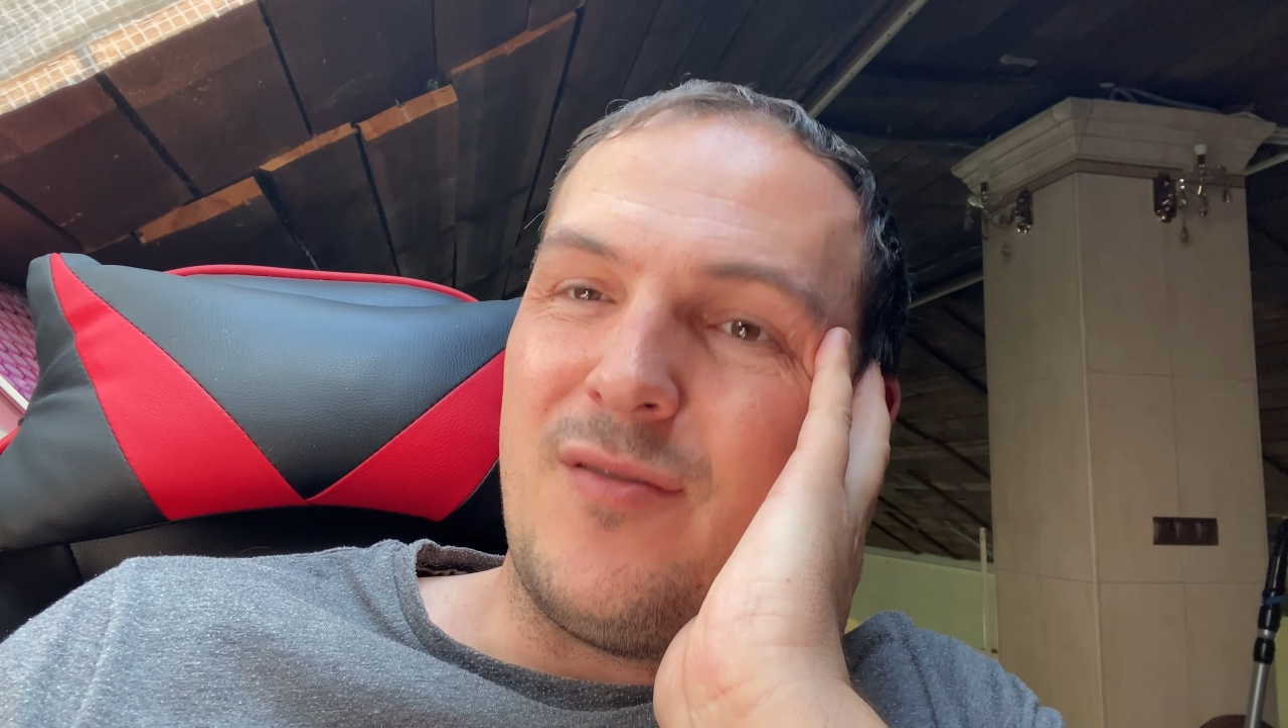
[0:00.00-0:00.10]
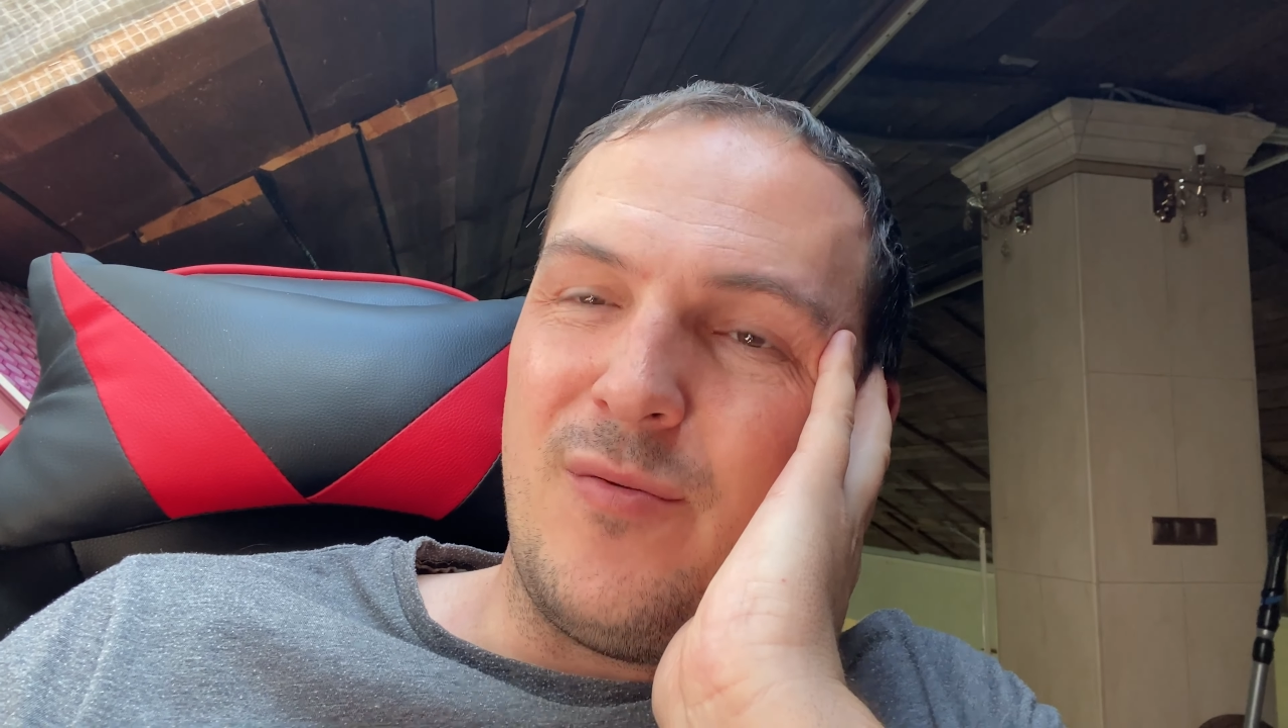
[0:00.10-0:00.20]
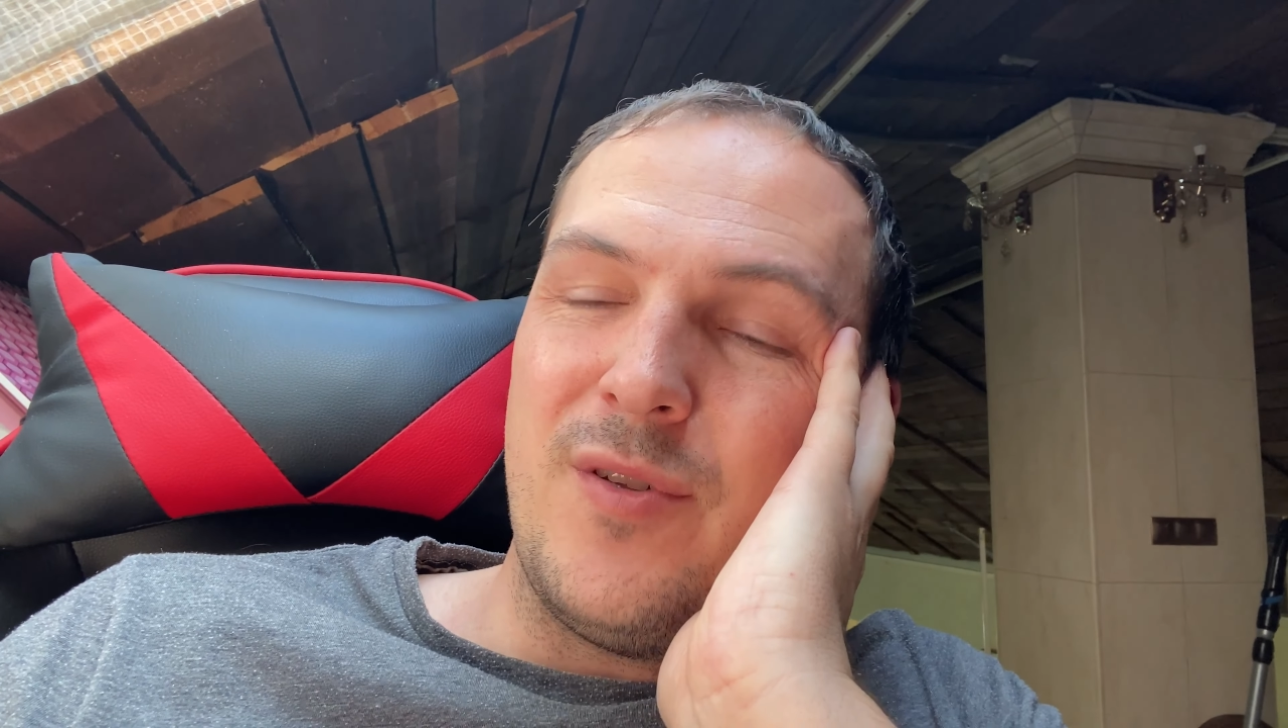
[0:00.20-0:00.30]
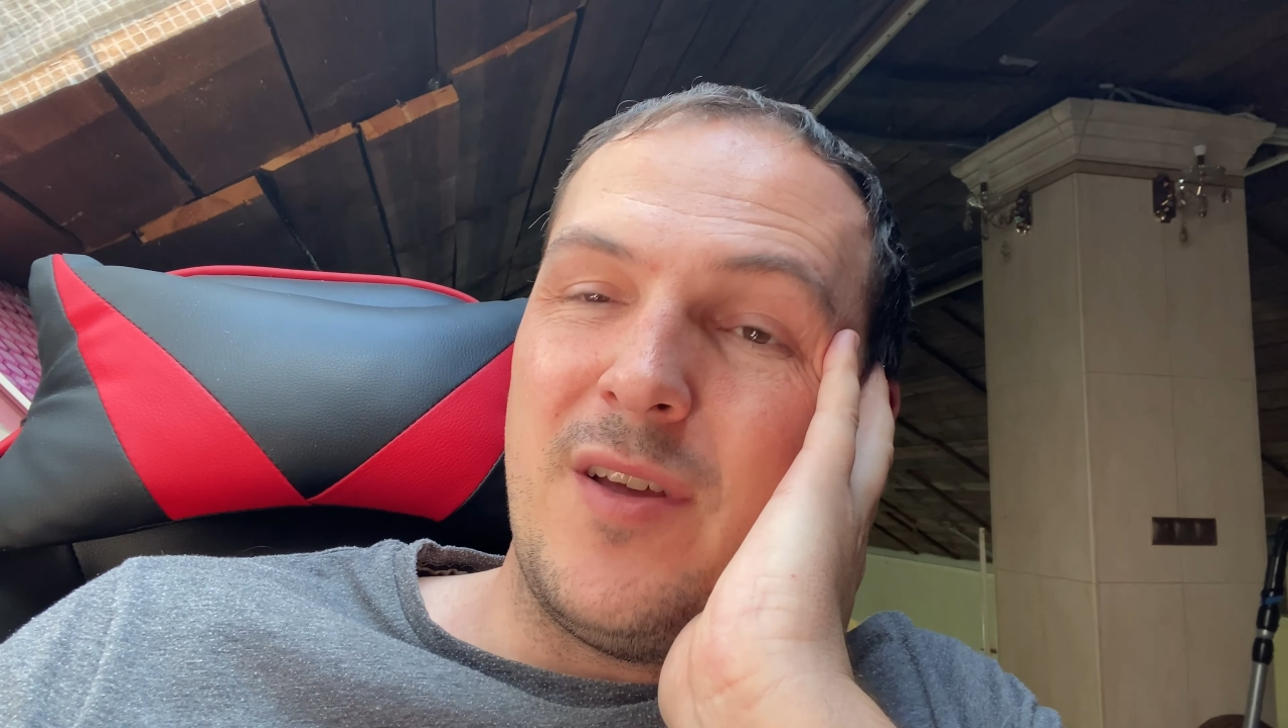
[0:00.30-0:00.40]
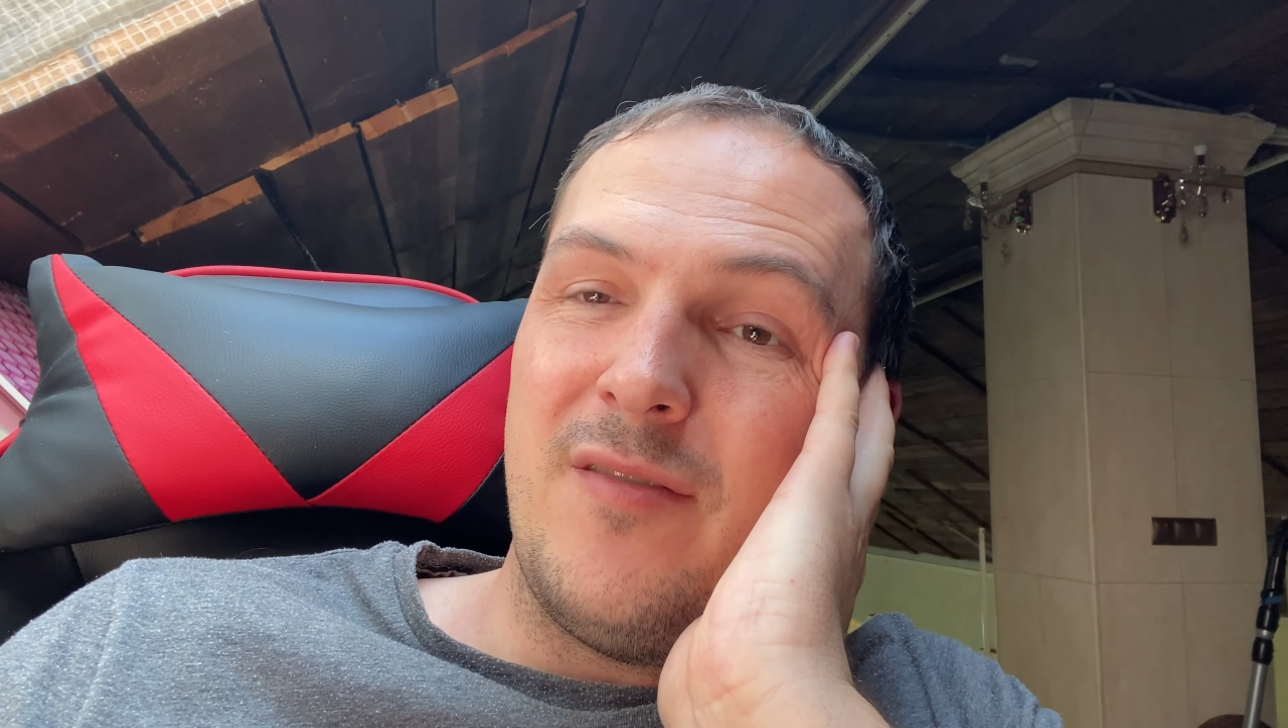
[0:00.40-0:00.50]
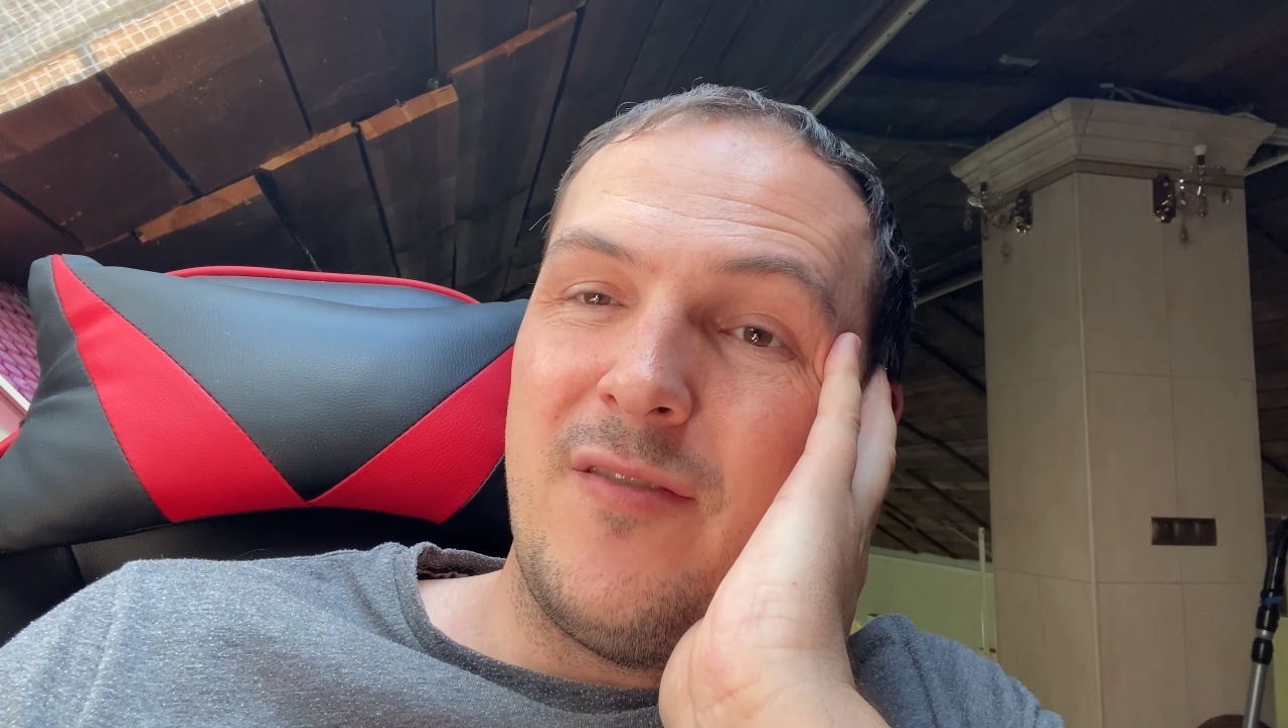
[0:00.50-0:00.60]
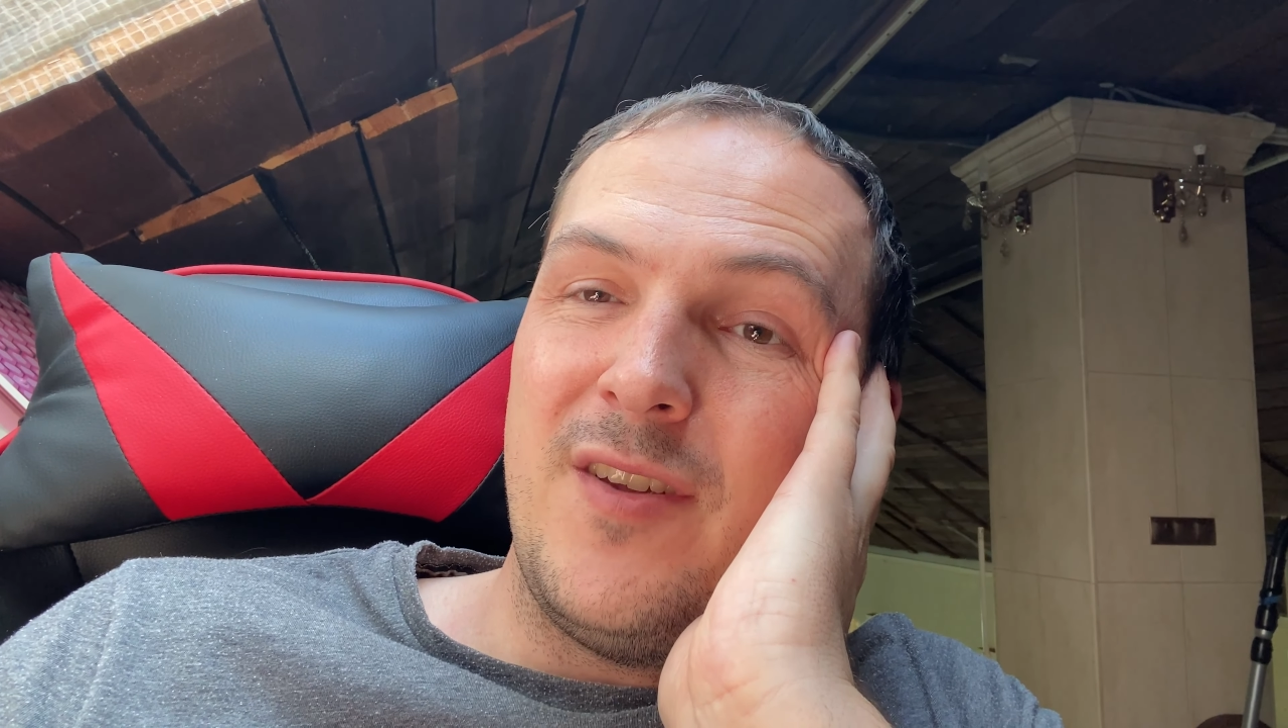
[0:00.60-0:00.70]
for whatever